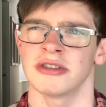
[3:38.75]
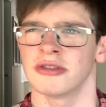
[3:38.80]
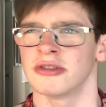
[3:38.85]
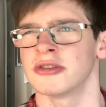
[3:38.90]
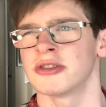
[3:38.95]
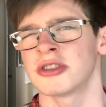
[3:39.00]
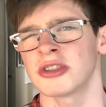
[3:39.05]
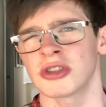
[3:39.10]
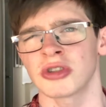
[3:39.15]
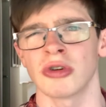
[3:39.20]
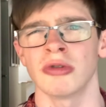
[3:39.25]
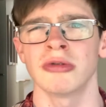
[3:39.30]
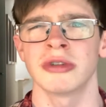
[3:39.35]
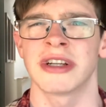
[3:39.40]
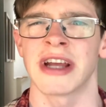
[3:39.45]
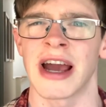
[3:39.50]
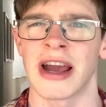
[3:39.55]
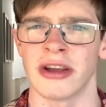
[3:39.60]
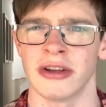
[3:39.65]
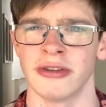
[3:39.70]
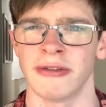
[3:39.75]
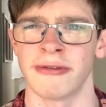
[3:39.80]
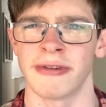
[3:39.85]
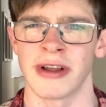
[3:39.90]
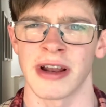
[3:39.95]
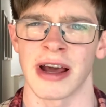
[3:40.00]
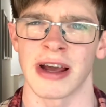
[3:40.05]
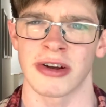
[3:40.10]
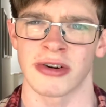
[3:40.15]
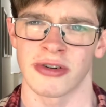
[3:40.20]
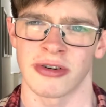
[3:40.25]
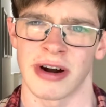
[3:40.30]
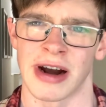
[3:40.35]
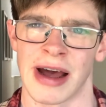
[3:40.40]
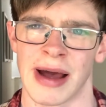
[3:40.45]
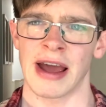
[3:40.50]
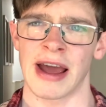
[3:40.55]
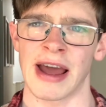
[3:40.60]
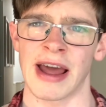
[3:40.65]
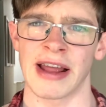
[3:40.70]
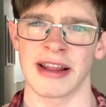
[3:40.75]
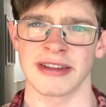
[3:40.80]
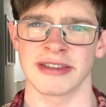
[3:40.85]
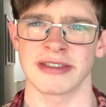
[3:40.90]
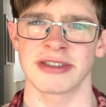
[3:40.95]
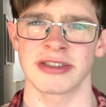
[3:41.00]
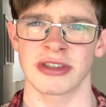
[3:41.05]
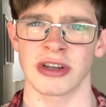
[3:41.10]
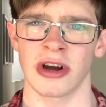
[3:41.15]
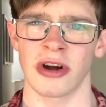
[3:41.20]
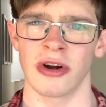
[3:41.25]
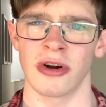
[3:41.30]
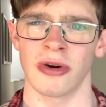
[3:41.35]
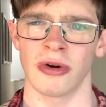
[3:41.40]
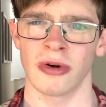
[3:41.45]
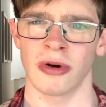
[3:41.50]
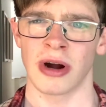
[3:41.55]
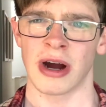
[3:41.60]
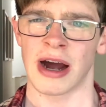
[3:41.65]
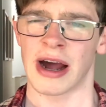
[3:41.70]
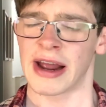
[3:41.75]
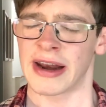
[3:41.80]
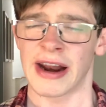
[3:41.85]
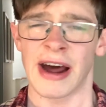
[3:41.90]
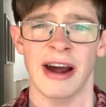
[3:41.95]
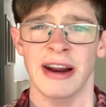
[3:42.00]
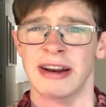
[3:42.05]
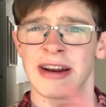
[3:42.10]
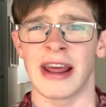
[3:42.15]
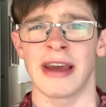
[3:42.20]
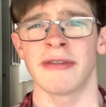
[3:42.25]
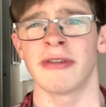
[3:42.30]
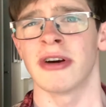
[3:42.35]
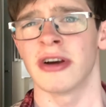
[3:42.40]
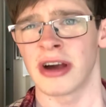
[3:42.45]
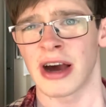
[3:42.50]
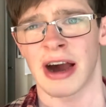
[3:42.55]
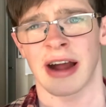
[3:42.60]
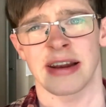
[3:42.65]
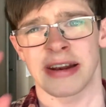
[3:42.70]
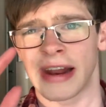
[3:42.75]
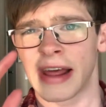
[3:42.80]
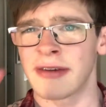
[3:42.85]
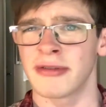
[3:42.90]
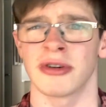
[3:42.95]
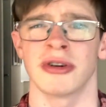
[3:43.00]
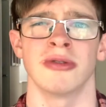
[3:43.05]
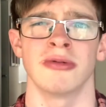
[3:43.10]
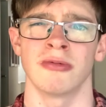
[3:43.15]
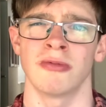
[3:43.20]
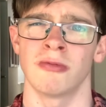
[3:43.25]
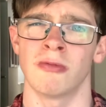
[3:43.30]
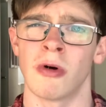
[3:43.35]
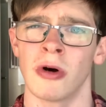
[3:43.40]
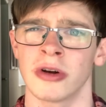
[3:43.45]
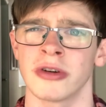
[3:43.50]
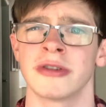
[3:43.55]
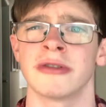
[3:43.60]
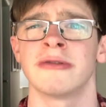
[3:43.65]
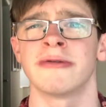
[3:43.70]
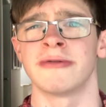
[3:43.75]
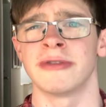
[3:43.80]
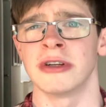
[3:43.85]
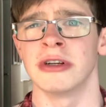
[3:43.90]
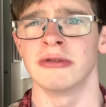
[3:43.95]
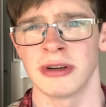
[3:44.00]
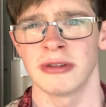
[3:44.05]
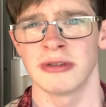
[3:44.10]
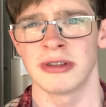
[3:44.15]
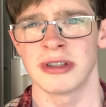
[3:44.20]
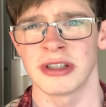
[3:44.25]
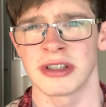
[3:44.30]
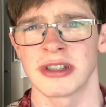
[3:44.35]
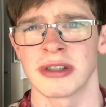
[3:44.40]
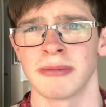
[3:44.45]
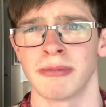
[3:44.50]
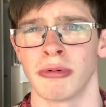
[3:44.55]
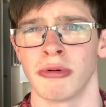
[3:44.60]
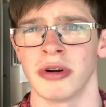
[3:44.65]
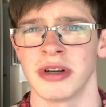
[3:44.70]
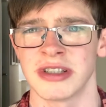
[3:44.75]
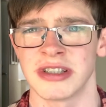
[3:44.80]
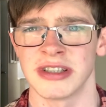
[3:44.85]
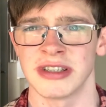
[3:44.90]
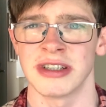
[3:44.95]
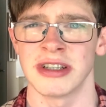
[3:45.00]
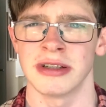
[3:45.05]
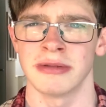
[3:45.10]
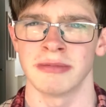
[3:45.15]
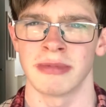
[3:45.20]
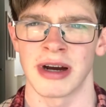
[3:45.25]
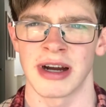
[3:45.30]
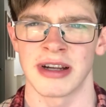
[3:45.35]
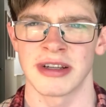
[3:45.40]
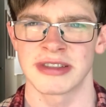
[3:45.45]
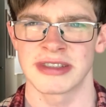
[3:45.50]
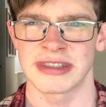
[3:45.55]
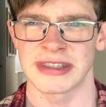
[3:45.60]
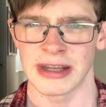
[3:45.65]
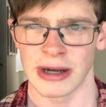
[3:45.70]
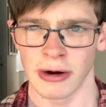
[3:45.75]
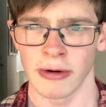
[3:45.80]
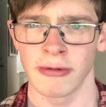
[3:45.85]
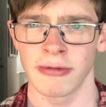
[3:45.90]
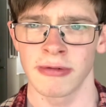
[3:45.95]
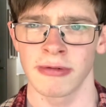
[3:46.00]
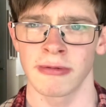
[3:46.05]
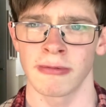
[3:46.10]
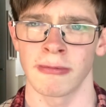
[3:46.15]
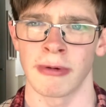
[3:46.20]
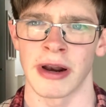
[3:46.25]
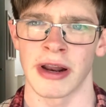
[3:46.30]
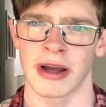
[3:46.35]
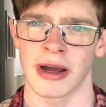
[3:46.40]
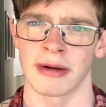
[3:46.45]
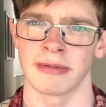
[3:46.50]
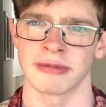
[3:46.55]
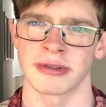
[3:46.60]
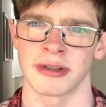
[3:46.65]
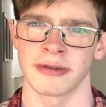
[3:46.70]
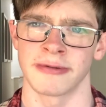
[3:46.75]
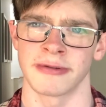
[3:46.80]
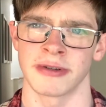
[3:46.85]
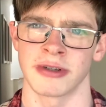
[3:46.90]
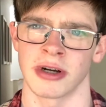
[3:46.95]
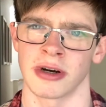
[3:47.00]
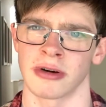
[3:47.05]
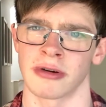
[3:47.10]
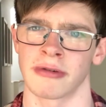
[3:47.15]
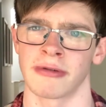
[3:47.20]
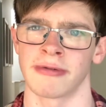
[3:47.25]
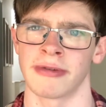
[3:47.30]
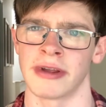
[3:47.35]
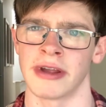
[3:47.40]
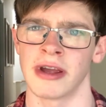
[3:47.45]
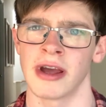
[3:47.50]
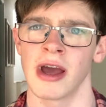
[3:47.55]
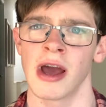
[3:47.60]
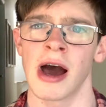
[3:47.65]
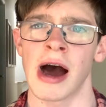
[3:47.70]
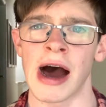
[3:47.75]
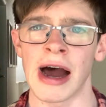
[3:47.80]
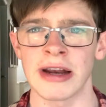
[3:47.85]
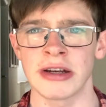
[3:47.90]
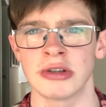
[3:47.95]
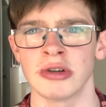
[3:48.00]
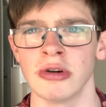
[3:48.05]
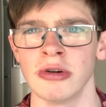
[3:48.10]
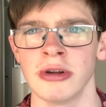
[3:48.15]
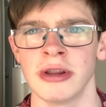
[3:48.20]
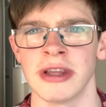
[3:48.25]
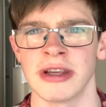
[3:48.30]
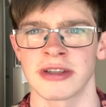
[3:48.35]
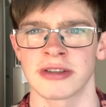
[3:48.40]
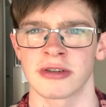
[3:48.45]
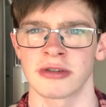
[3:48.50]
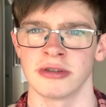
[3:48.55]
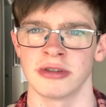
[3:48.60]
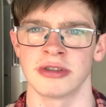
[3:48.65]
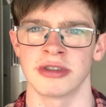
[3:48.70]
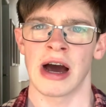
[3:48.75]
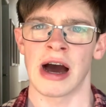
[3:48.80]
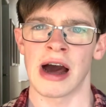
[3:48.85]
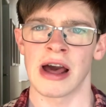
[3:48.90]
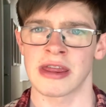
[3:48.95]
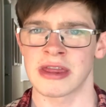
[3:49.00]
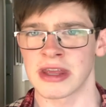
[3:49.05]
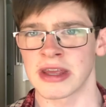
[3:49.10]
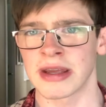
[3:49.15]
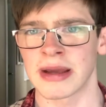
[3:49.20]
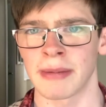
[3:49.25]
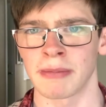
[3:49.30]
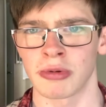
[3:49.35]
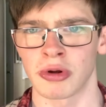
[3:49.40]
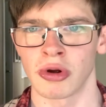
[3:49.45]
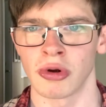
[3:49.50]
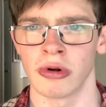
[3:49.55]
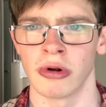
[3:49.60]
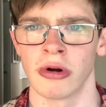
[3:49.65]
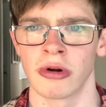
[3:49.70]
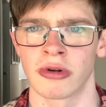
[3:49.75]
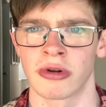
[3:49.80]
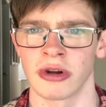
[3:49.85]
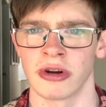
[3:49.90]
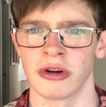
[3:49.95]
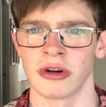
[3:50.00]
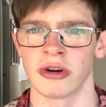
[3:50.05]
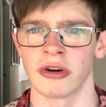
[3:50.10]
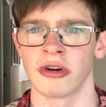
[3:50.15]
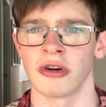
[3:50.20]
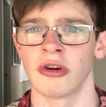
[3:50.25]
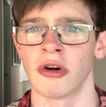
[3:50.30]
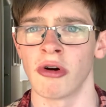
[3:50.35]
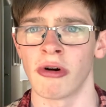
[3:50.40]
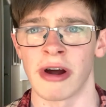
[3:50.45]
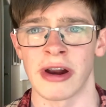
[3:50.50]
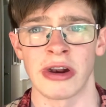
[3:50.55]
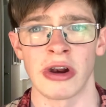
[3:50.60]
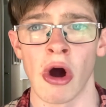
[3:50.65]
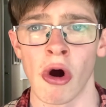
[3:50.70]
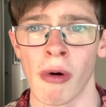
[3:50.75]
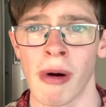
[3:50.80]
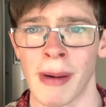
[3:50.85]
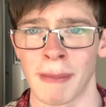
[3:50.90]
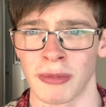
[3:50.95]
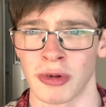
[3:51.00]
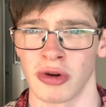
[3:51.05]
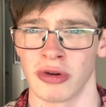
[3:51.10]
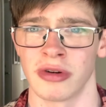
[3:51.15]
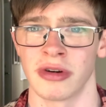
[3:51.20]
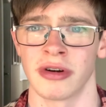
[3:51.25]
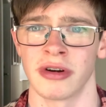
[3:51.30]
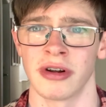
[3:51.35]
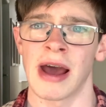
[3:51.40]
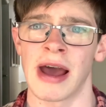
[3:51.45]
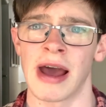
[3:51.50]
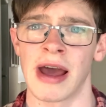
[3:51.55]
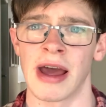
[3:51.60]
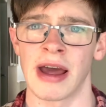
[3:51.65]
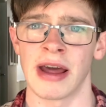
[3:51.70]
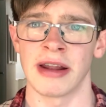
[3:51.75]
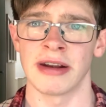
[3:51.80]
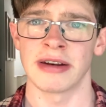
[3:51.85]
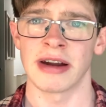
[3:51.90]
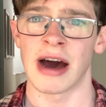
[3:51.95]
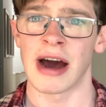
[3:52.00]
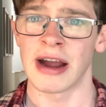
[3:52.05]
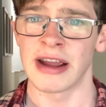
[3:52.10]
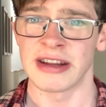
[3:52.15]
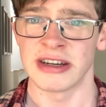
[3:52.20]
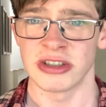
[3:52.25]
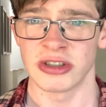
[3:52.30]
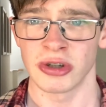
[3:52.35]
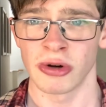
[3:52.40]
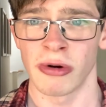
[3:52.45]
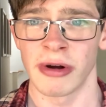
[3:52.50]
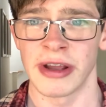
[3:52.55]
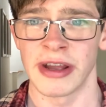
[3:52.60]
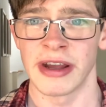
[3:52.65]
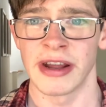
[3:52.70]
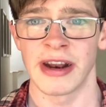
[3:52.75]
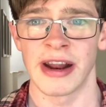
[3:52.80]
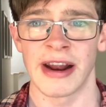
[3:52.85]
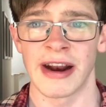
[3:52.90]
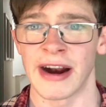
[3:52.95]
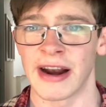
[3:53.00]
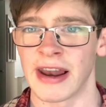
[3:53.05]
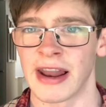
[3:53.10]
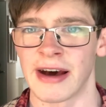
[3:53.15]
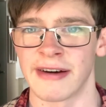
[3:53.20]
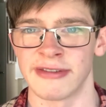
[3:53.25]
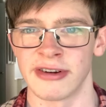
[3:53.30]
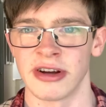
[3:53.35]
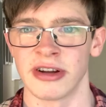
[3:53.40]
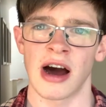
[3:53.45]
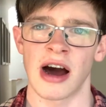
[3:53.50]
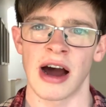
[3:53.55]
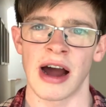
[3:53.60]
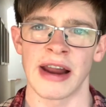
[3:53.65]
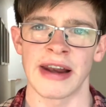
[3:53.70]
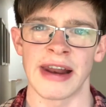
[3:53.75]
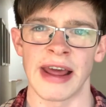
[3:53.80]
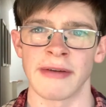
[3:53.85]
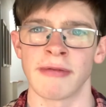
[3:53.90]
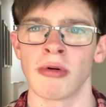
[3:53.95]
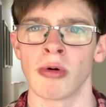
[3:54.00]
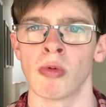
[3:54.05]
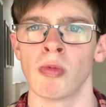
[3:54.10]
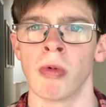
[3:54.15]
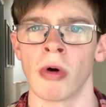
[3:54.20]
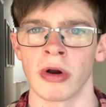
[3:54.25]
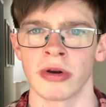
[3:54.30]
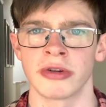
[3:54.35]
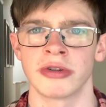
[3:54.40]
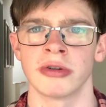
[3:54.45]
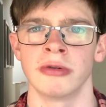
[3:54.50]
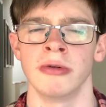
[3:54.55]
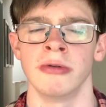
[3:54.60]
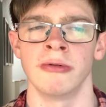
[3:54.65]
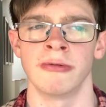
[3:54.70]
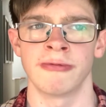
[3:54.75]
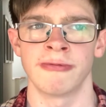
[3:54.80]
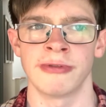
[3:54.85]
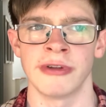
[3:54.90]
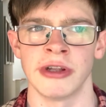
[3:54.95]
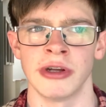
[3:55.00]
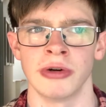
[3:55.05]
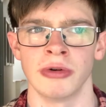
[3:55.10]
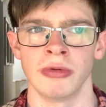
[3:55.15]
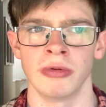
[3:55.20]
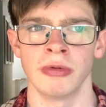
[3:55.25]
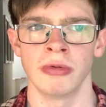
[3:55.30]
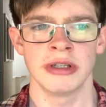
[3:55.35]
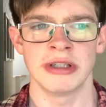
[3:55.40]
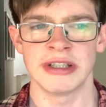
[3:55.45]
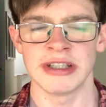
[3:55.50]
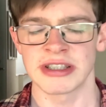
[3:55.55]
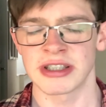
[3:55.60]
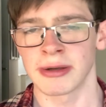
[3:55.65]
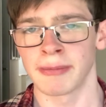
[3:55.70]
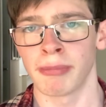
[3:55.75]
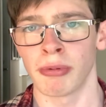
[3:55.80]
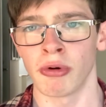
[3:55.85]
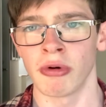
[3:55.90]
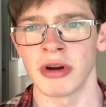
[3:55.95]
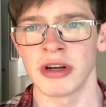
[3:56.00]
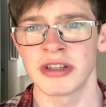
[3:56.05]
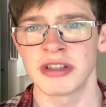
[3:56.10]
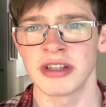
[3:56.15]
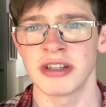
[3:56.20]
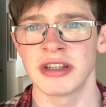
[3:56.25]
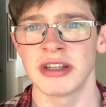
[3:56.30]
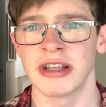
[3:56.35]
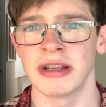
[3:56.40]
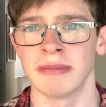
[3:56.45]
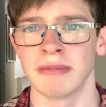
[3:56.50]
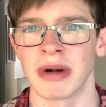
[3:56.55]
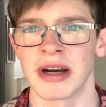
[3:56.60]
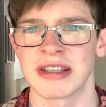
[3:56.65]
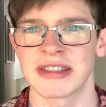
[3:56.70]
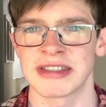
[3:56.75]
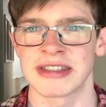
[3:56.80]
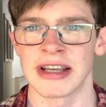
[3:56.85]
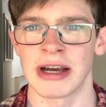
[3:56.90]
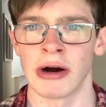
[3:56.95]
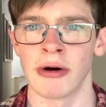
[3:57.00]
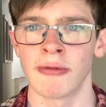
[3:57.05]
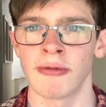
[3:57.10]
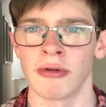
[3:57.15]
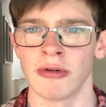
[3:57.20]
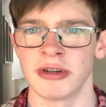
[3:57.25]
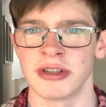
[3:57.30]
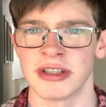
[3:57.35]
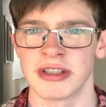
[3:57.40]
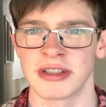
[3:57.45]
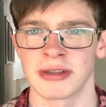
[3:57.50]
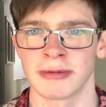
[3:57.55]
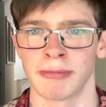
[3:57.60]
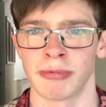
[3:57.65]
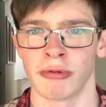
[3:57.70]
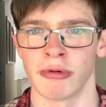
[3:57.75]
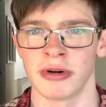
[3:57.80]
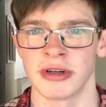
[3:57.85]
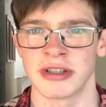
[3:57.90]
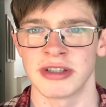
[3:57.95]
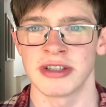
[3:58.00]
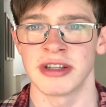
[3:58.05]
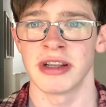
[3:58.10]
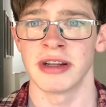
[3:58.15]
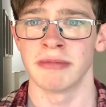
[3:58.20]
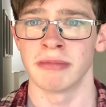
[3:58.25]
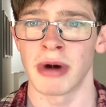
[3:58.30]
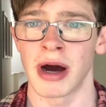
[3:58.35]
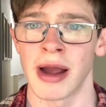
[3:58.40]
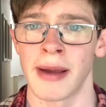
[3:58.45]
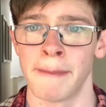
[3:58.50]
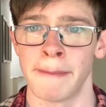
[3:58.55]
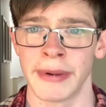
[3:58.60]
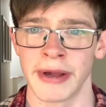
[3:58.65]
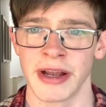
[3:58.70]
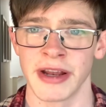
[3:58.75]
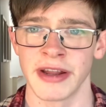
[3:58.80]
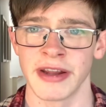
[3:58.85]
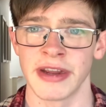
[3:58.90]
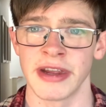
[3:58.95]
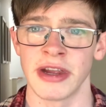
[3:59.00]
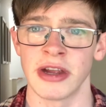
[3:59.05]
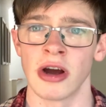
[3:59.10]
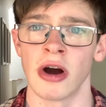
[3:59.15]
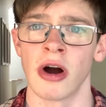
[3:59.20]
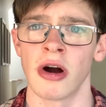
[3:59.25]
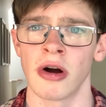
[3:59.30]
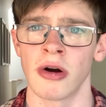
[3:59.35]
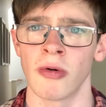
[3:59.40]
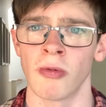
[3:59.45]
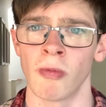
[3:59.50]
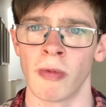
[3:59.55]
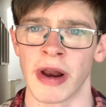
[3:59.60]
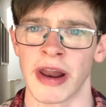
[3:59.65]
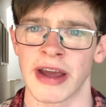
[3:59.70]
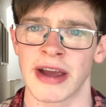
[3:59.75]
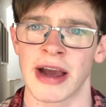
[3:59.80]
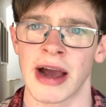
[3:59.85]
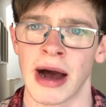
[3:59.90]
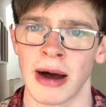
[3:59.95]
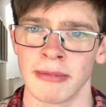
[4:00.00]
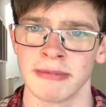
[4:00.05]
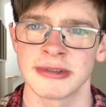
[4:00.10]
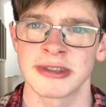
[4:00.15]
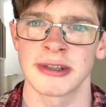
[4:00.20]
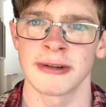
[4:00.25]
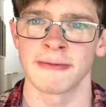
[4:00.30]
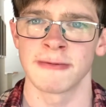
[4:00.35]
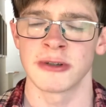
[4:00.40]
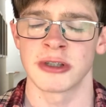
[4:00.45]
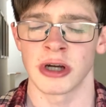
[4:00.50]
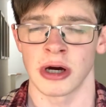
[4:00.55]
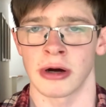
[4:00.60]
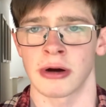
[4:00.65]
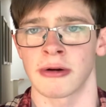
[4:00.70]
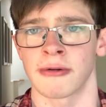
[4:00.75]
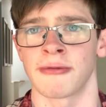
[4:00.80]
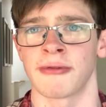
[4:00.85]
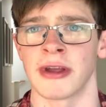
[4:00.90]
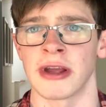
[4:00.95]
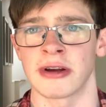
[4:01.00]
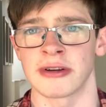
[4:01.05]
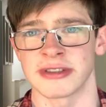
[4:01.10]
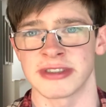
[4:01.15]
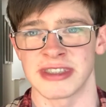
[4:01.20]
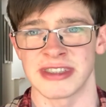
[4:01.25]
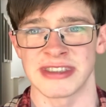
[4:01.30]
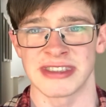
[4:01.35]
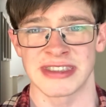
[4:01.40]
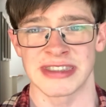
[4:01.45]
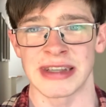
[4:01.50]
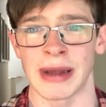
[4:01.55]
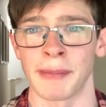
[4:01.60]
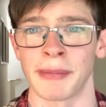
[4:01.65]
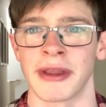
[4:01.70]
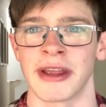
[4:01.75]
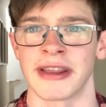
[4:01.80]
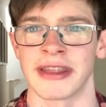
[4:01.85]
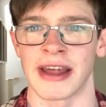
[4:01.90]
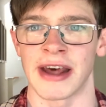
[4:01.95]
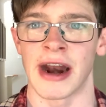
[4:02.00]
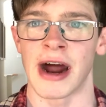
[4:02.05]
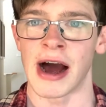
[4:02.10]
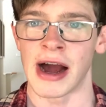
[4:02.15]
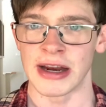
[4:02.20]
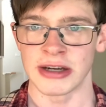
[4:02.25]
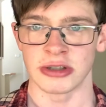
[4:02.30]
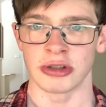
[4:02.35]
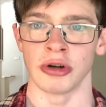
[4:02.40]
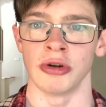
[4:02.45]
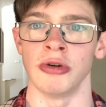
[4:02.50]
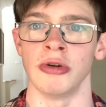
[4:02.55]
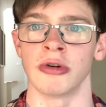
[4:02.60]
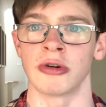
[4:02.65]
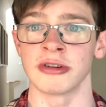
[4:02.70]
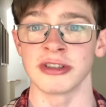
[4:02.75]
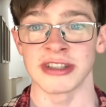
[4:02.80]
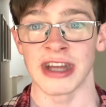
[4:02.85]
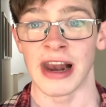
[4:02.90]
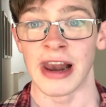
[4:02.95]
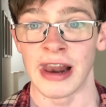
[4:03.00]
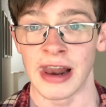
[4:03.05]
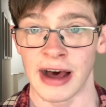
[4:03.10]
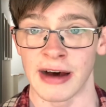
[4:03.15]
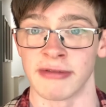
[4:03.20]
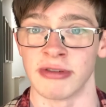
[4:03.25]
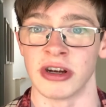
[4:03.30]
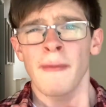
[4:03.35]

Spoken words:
Just all day you feel like crap. And so I never want to feel disappointed in myself when it comes to photography. I do this because I think I'm good at it, or I know I'm good at it, and I enjoy it and I love it. I never want to feel disappointed in myself or disappointed in my ability when it comes to photography, because it's something that I do because I love it.